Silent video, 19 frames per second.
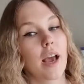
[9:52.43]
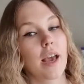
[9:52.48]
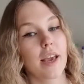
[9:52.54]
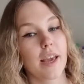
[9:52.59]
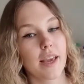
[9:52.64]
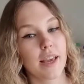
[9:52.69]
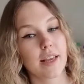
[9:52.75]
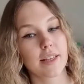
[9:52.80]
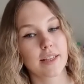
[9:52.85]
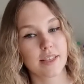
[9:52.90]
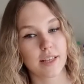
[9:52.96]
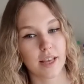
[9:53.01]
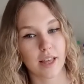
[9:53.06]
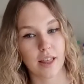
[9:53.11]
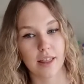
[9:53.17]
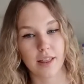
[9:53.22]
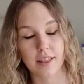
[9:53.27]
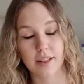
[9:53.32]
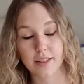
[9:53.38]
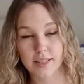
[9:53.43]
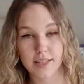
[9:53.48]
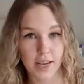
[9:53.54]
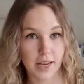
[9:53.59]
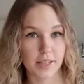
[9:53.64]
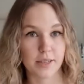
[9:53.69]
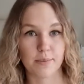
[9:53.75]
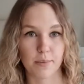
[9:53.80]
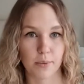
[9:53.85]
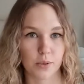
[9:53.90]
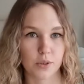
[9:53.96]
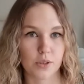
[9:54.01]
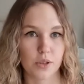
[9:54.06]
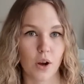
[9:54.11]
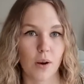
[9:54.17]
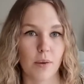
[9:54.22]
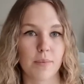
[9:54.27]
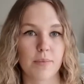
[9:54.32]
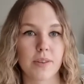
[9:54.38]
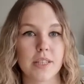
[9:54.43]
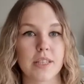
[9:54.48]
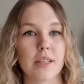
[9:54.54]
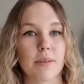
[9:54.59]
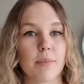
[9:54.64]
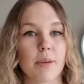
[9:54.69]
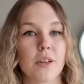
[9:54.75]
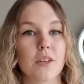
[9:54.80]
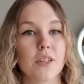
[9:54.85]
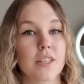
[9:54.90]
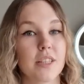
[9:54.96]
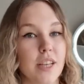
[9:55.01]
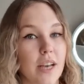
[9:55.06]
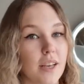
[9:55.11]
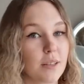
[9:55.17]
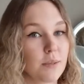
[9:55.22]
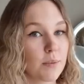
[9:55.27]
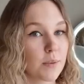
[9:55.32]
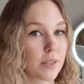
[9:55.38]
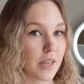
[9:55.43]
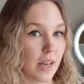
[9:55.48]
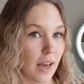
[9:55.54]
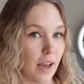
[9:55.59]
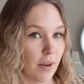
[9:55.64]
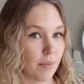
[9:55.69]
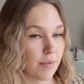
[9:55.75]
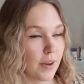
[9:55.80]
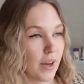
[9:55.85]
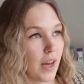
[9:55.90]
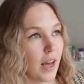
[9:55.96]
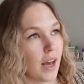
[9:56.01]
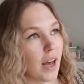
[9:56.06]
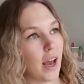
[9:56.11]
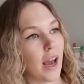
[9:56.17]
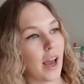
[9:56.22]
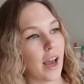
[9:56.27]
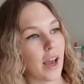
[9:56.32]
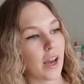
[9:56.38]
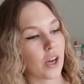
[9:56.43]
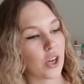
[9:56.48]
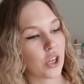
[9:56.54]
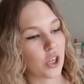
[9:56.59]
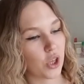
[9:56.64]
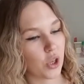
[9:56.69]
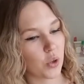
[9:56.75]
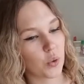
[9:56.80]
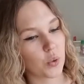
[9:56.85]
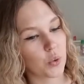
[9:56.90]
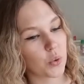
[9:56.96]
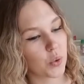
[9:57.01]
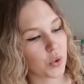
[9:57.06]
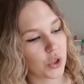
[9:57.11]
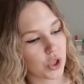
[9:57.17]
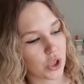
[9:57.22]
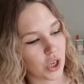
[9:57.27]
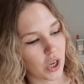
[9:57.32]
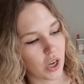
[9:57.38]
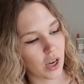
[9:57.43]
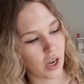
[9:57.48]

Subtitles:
is the textbooks, obviously, because textbooks have a huge